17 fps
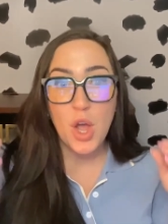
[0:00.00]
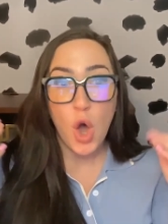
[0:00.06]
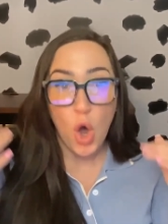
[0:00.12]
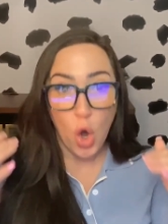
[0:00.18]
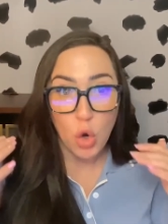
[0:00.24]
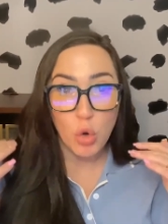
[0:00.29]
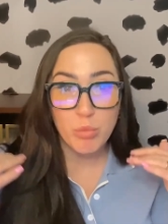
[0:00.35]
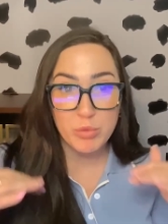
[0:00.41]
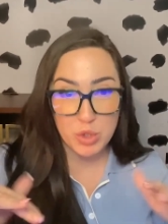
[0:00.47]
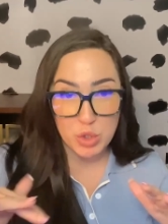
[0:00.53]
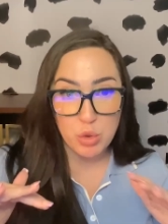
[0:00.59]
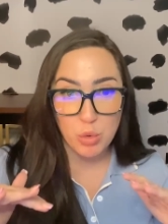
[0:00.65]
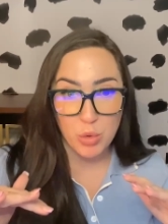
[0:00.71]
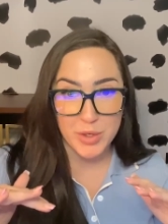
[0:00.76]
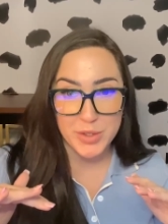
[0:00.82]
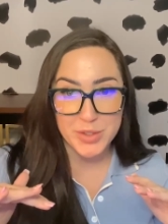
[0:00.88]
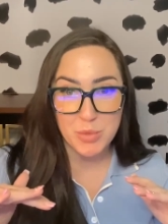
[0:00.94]
home
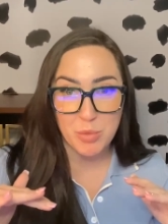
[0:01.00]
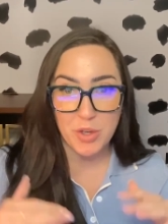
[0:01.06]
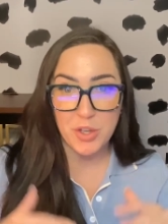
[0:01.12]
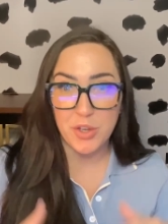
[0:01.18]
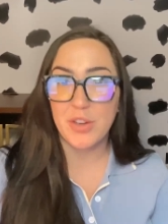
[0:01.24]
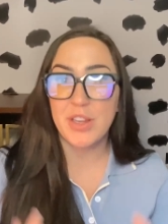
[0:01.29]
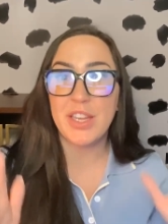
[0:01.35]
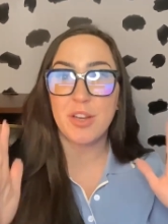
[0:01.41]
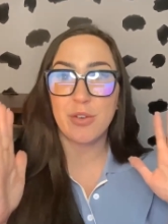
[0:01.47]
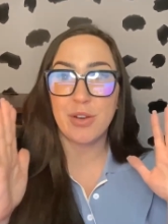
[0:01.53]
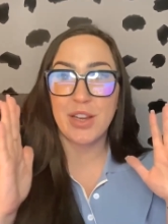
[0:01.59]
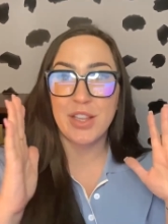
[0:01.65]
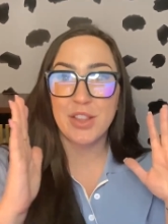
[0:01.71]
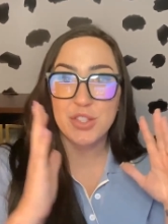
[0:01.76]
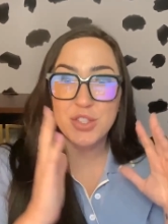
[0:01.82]
tours where you're hearing the